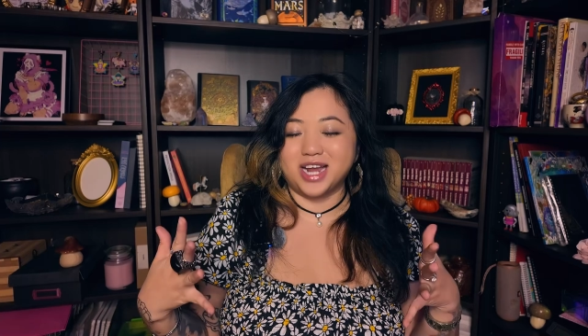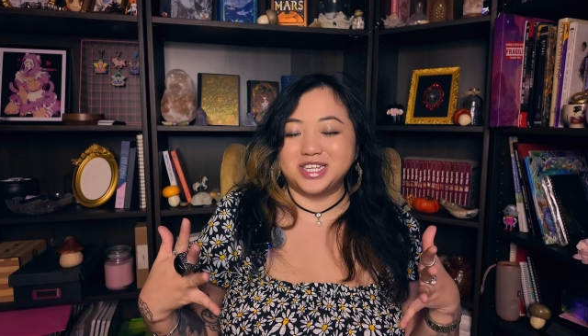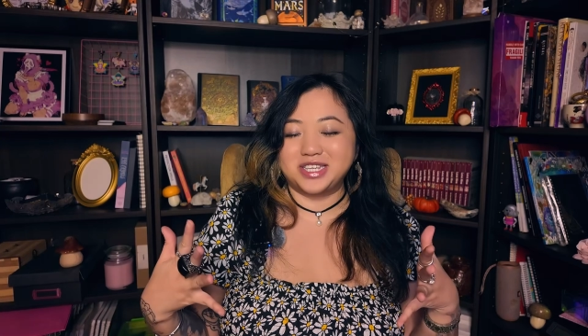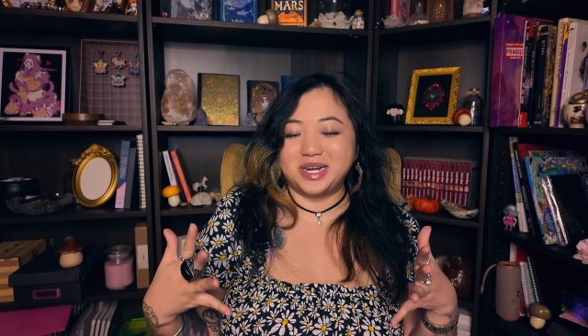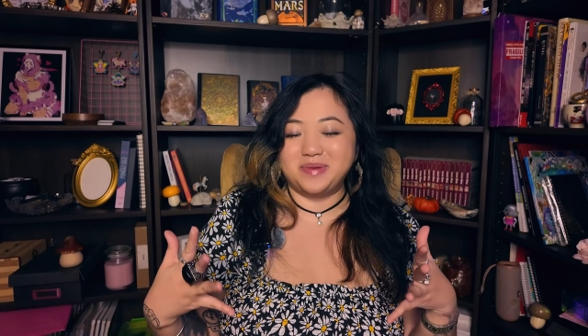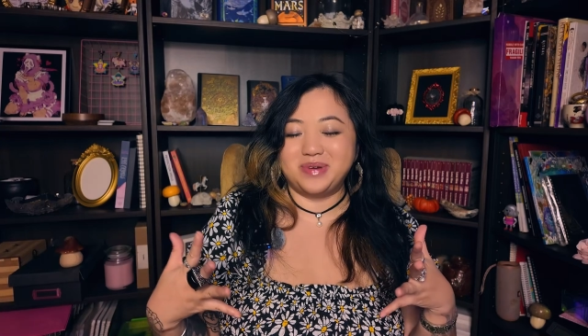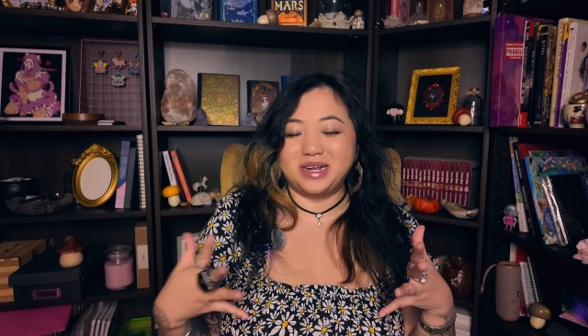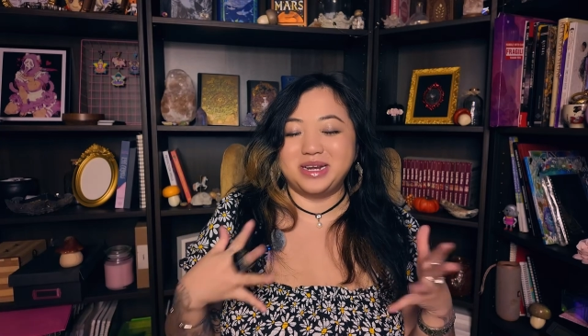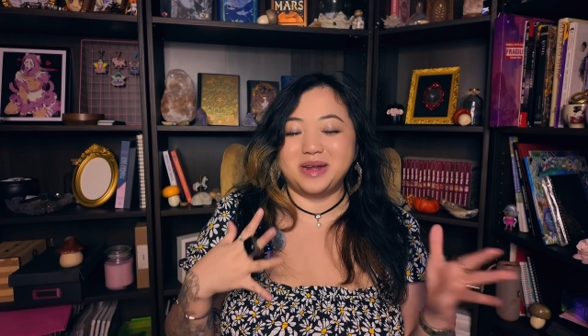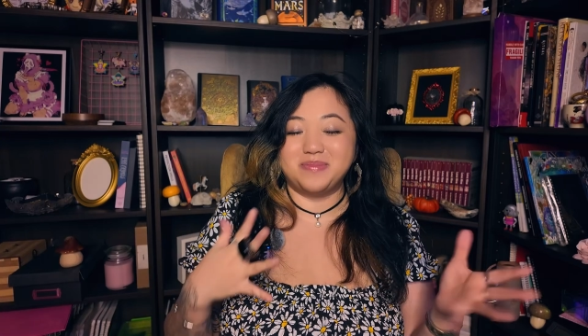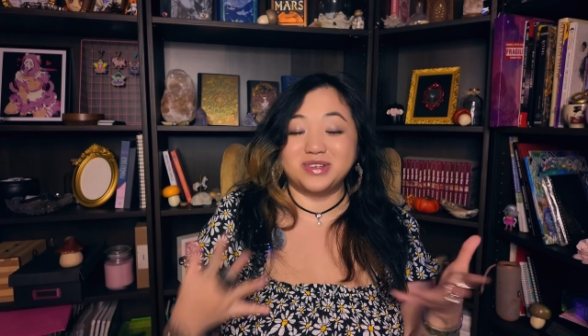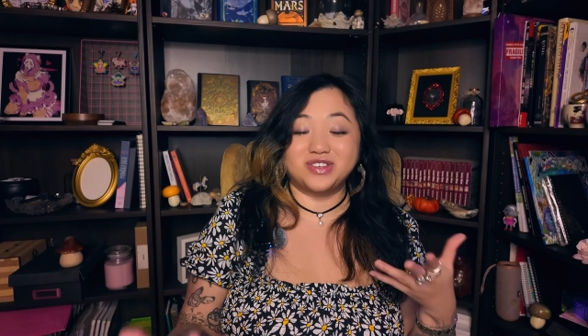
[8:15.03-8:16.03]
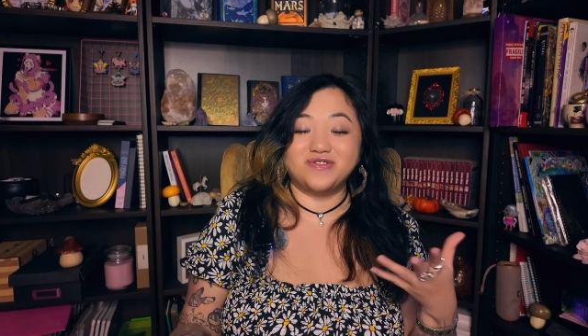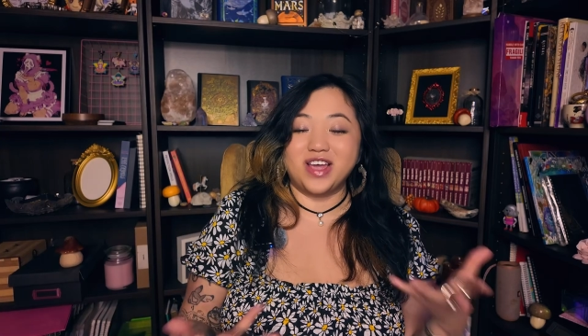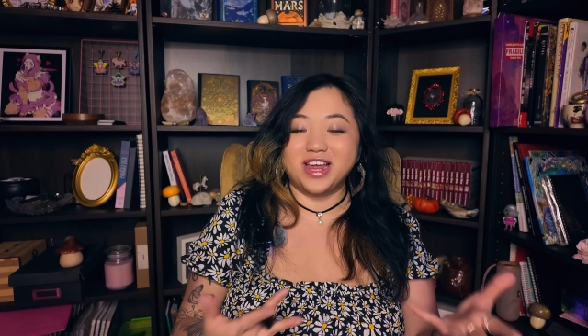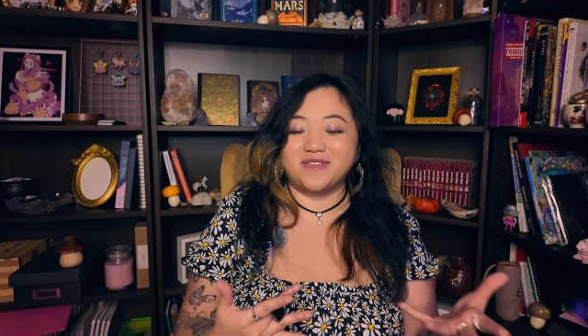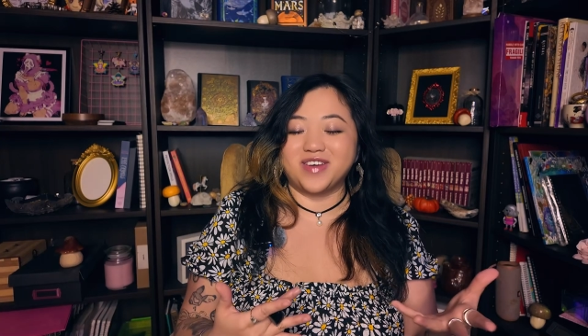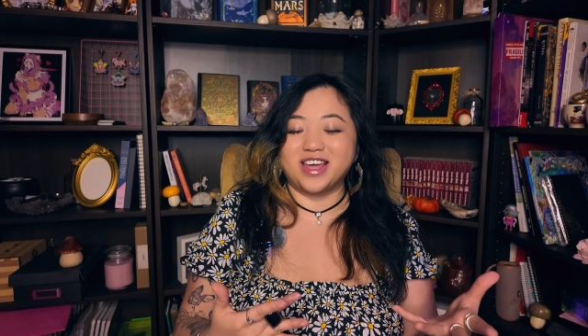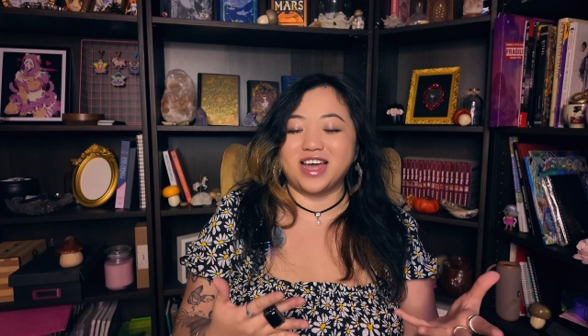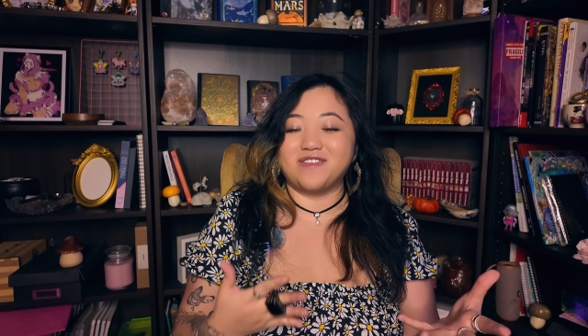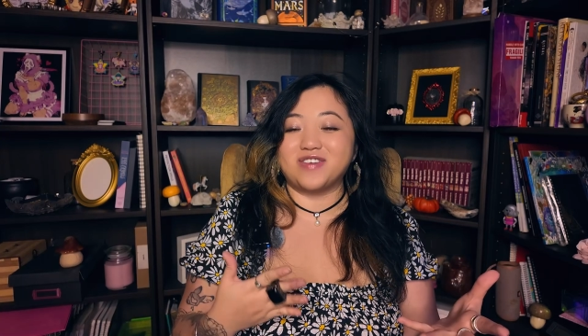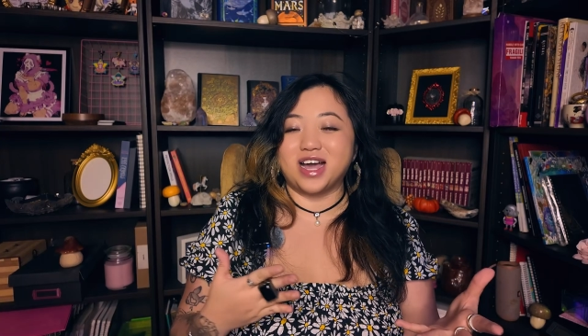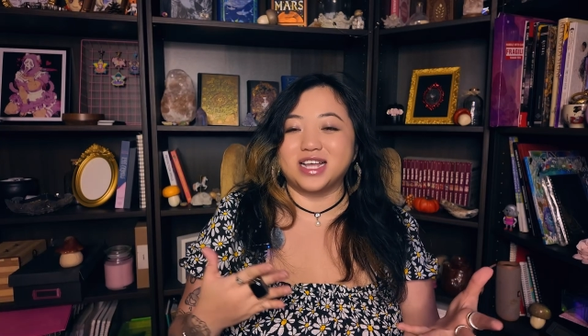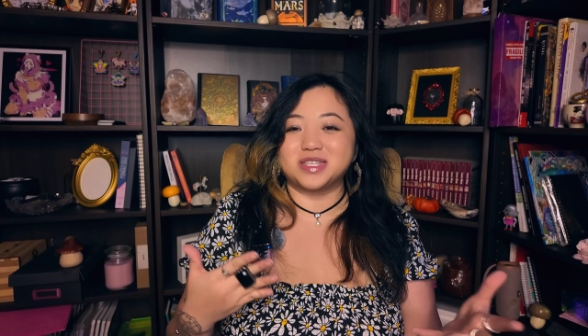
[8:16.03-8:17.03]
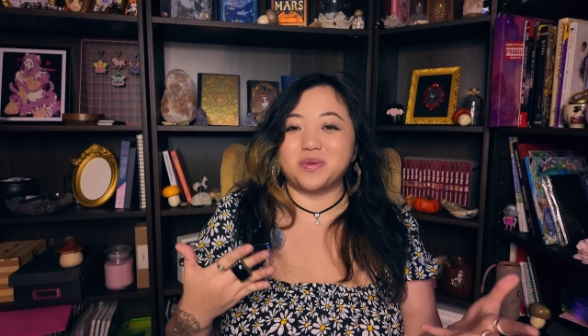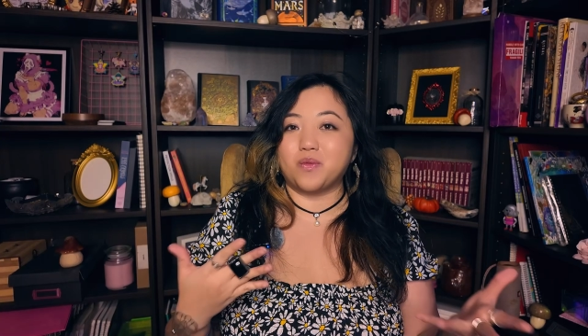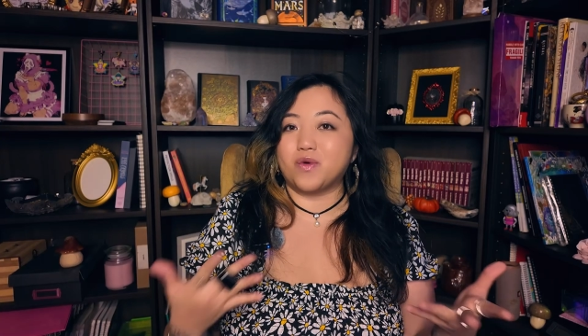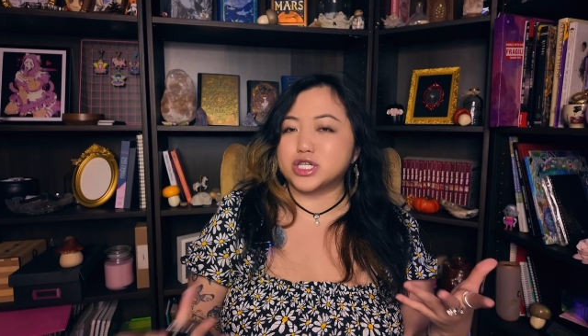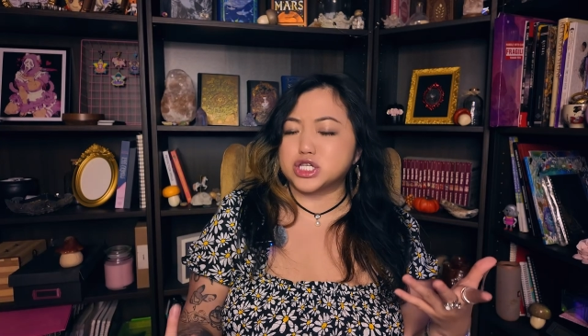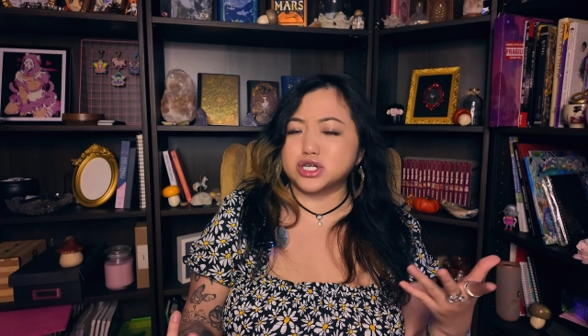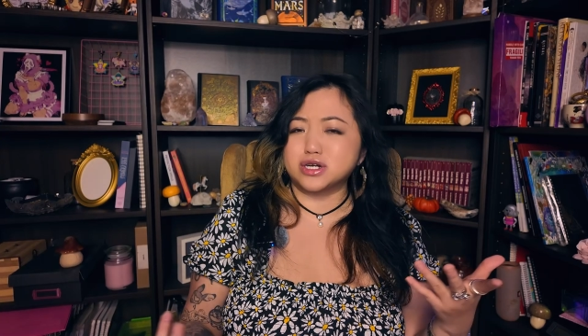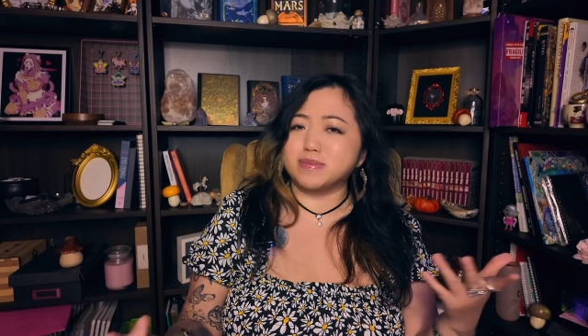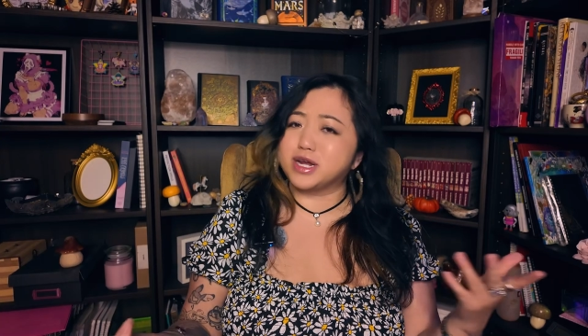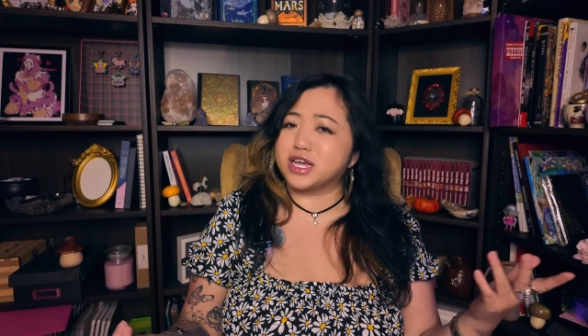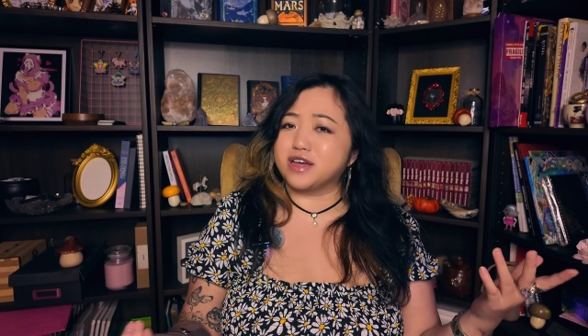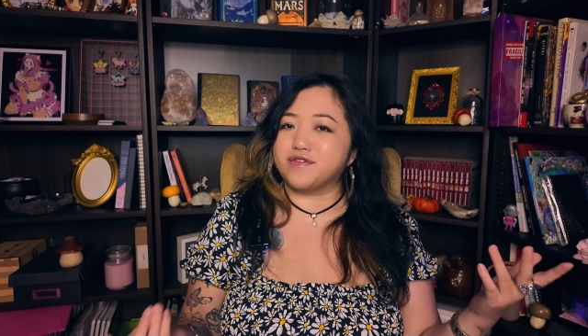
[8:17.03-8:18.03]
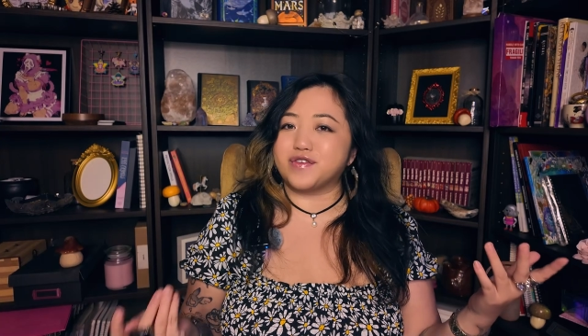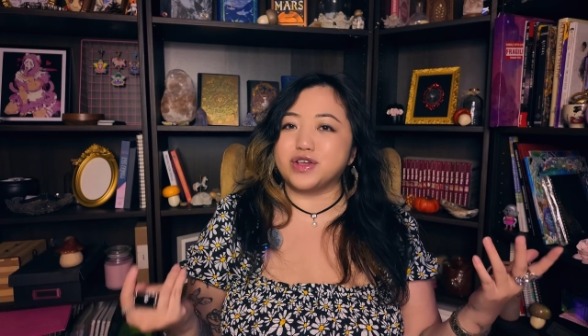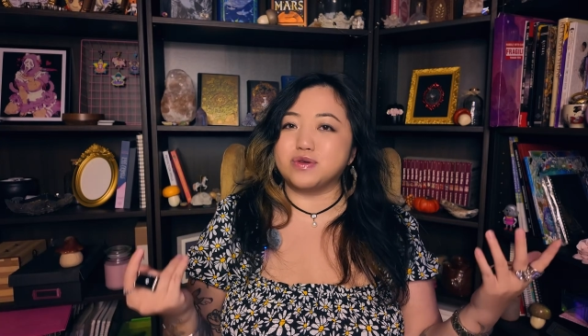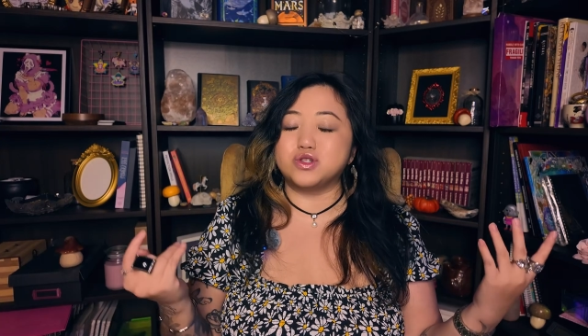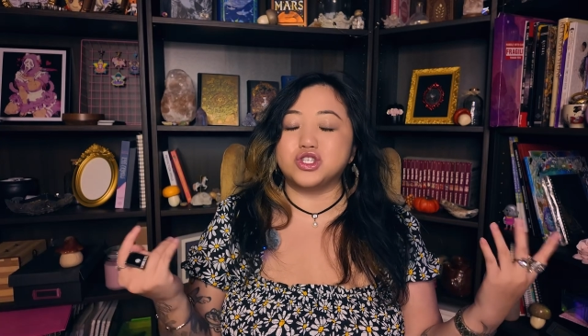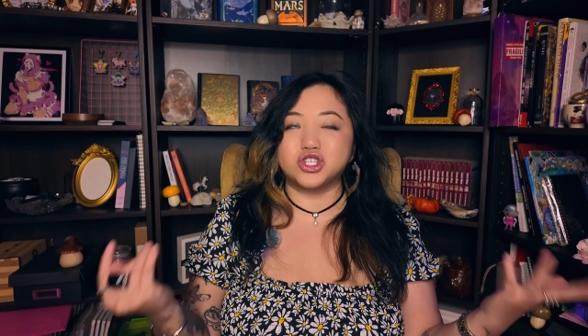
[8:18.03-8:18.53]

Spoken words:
not just gonna put in a bunch of anime, I've got some Western media for you